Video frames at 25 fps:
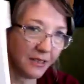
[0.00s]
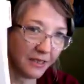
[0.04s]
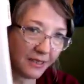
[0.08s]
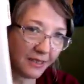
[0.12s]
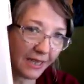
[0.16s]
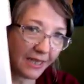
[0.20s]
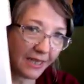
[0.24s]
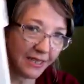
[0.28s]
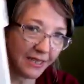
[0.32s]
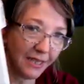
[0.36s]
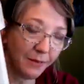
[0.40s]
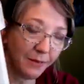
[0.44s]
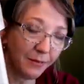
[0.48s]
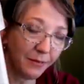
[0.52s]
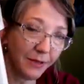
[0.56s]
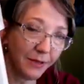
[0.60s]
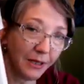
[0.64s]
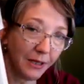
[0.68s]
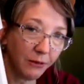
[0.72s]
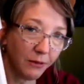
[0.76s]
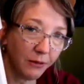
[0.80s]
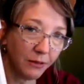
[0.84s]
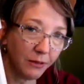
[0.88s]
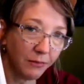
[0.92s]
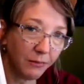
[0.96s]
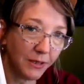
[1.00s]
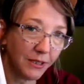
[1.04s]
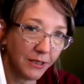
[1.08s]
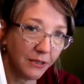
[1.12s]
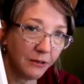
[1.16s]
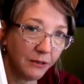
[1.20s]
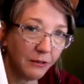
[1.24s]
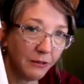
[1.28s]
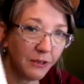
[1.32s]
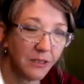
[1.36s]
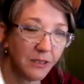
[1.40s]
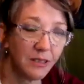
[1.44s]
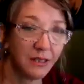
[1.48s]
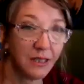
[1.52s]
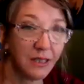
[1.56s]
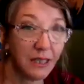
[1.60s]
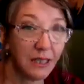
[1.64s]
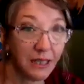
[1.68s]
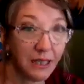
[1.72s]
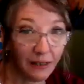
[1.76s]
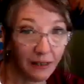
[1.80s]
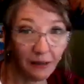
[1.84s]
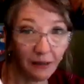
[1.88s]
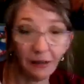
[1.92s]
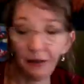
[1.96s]
exact same thing with my students
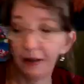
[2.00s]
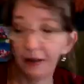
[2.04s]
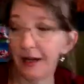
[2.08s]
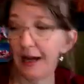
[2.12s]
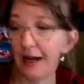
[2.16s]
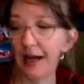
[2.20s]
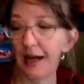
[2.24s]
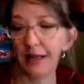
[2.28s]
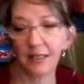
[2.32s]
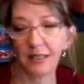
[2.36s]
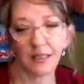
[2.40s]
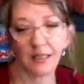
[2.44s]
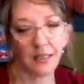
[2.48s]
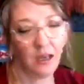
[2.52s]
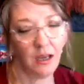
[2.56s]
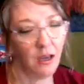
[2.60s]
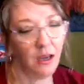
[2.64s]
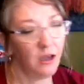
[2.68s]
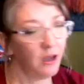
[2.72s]
in class.